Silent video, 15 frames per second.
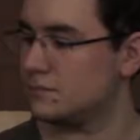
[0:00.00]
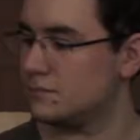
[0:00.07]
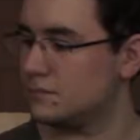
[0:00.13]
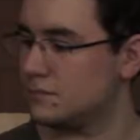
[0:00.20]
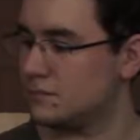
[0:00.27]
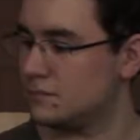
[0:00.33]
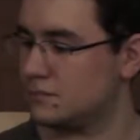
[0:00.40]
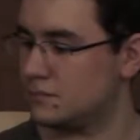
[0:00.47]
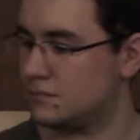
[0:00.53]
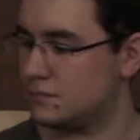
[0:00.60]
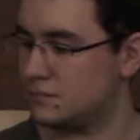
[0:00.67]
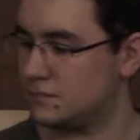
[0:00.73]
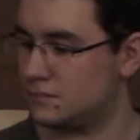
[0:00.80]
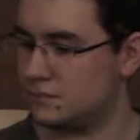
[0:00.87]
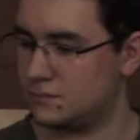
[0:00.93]

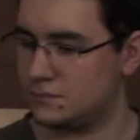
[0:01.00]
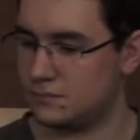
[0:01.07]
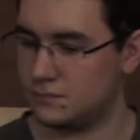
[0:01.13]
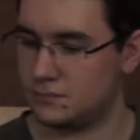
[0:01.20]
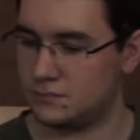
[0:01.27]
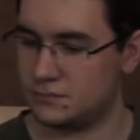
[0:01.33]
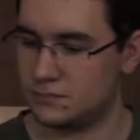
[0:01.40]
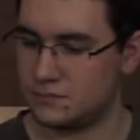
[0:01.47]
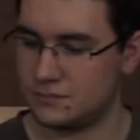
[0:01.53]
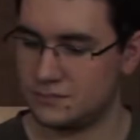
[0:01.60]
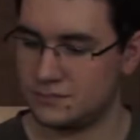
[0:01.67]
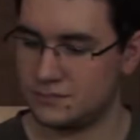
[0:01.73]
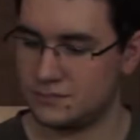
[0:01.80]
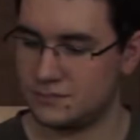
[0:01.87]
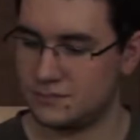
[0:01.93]

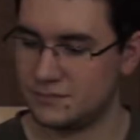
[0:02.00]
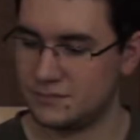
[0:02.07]
This person isn't speaking.